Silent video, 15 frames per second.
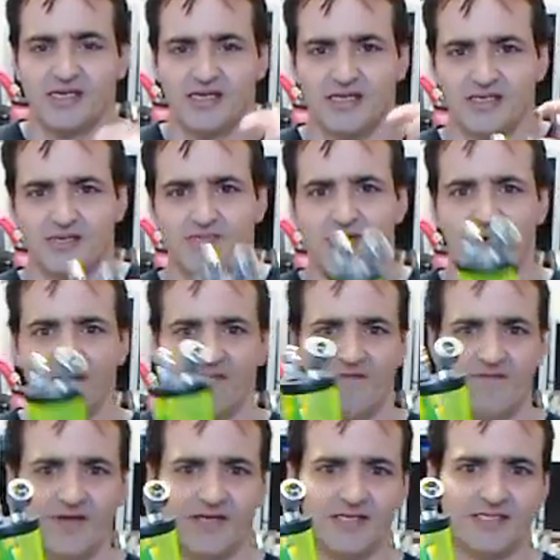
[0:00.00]
and your bottom
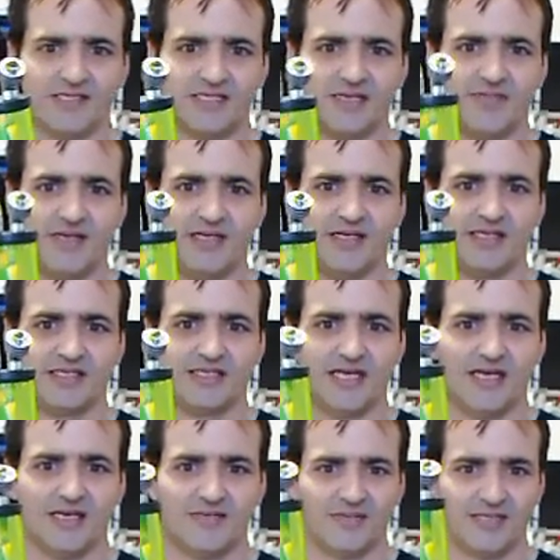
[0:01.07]
fittings to be in
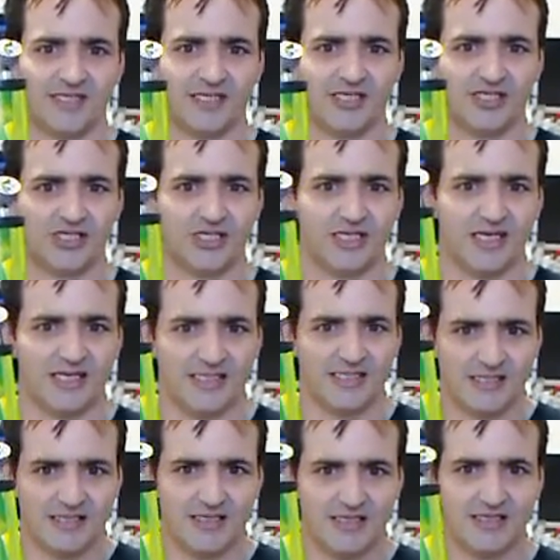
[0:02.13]
exact position, nice
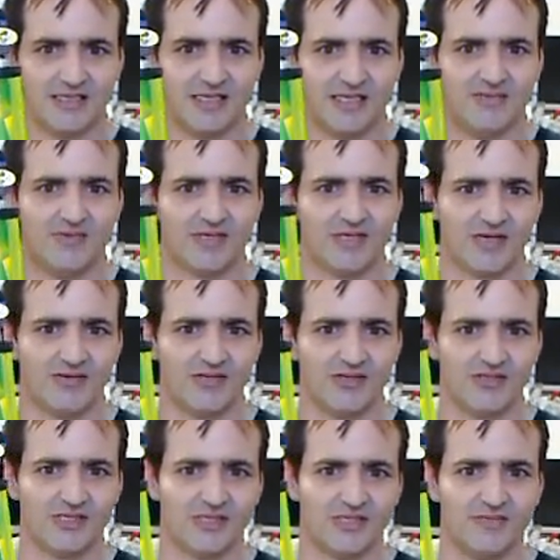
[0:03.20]
and clean, without
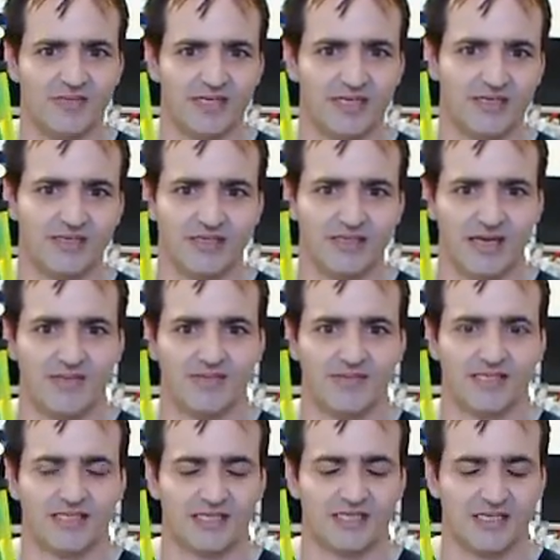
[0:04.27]
using a million
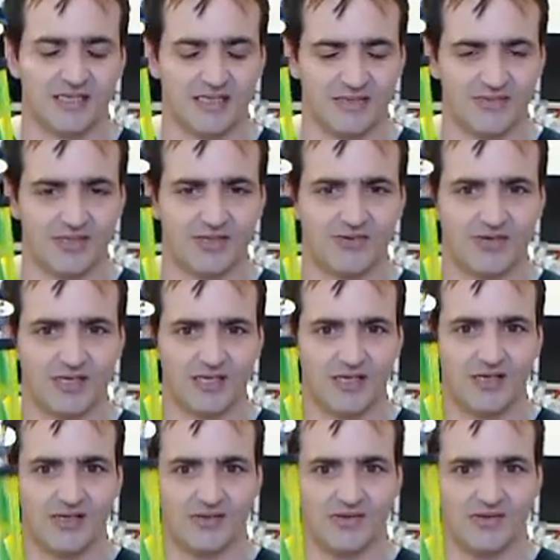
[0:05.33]
adapters to get where you want to go.